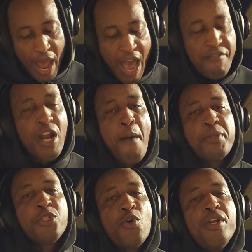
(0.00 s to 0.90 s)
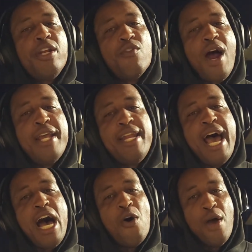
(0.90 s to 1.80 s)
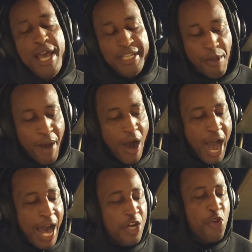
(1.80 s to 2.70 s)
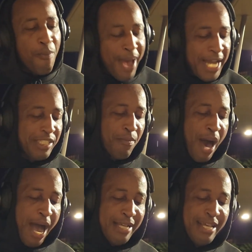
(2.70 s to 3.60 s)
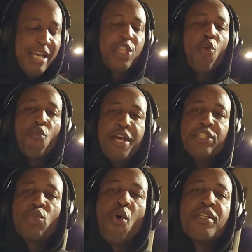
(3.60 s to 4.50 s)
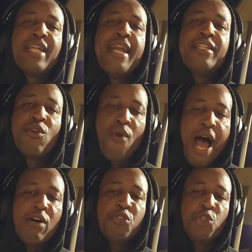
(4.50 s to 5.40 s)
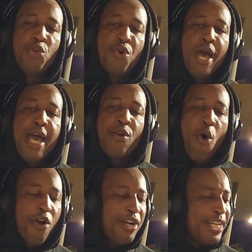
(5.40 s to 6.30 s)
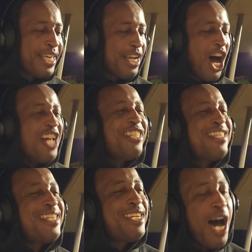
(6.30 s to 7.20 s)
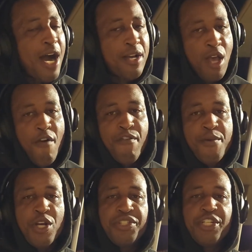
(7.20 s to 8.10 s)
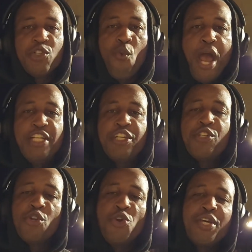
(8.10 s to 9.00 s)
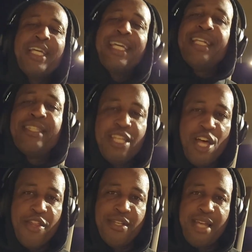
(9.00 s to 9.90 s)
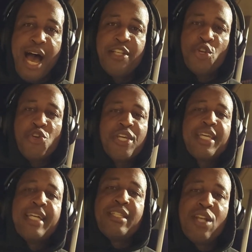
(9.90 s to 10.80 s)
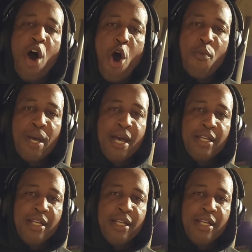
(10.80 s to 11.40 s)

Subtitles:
you have an opportunity right now. It's about how do you maximize the resource that is around you in order to get unstuck from your situation so you can get to the other side, so you can get to the hope,